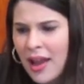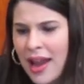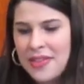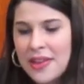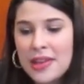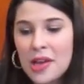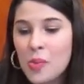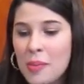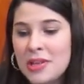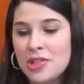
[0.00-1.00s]
I think young
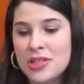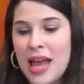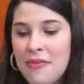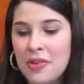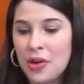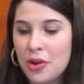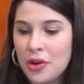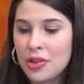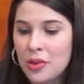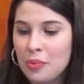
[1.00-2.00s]
women just haven't
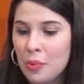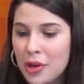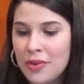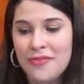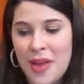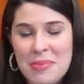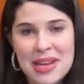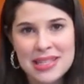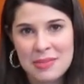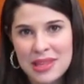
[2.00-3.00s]
heard the word
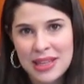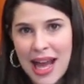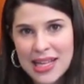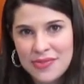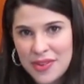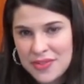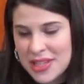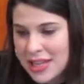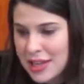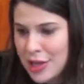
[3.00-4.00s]
feminism in the last
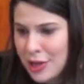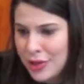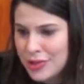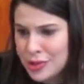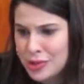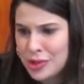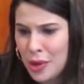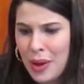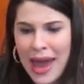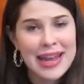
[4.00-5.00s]
15 years or
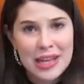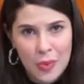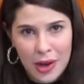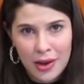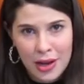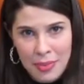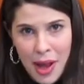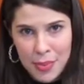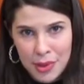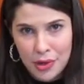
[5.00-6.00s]
so anywhere in
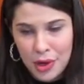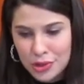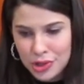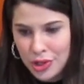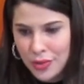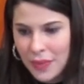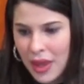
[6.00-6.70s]
popular culture.